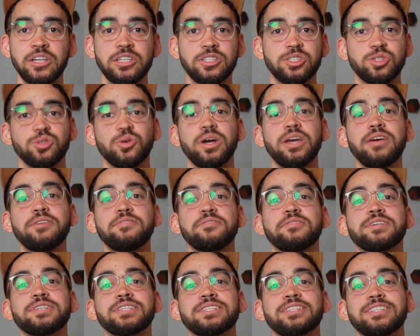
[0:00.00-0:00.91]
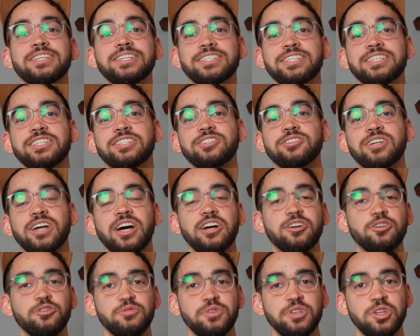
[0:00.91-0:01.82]
So if this is the
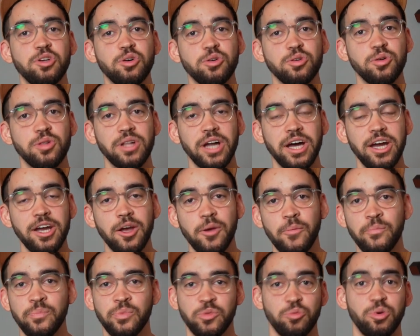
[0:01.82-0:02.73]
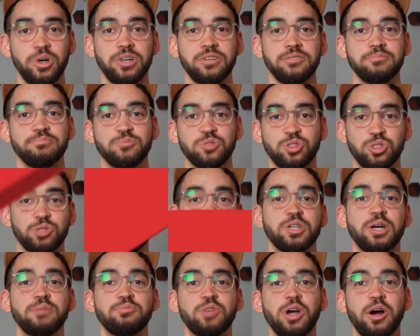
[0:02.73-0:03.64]
kind of video you like, well,
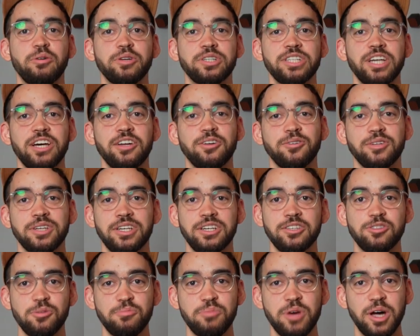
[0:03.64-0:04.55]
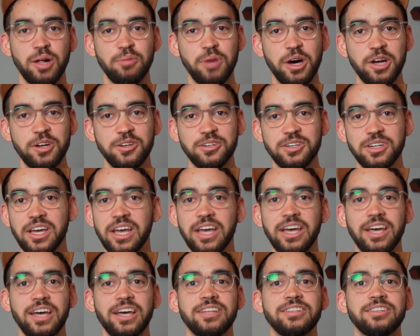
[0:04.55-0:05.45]
subscribe to our channel, hit the bell button,
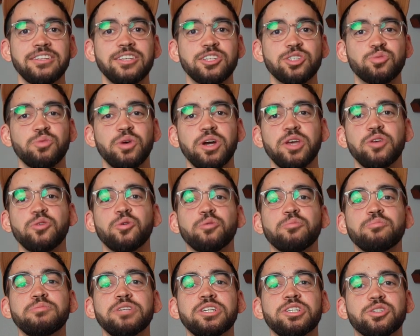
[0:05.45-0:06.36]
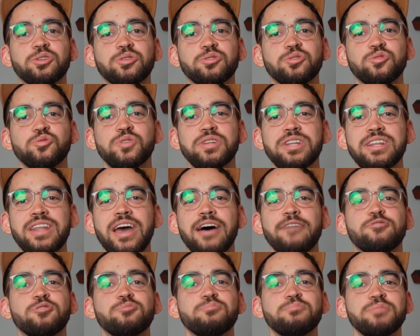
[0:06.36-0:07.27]
and this way you will be sure to
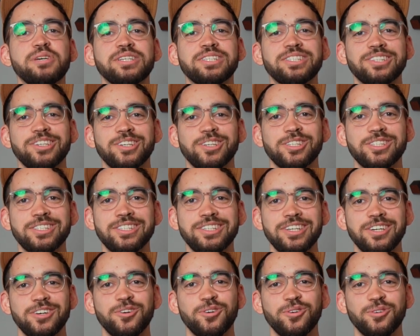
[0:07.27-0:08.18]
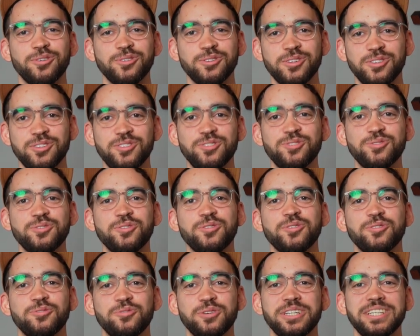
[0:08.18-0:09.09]
never miss a single new
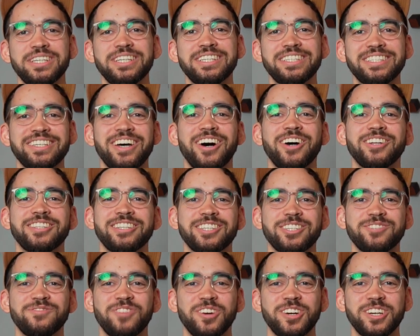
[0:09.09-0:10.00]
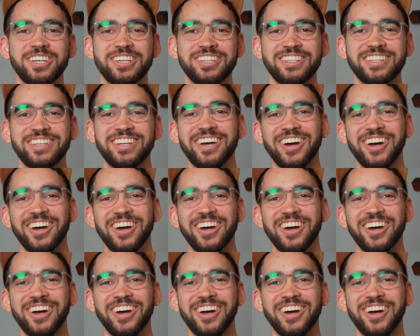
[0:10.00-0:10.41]
release on this market.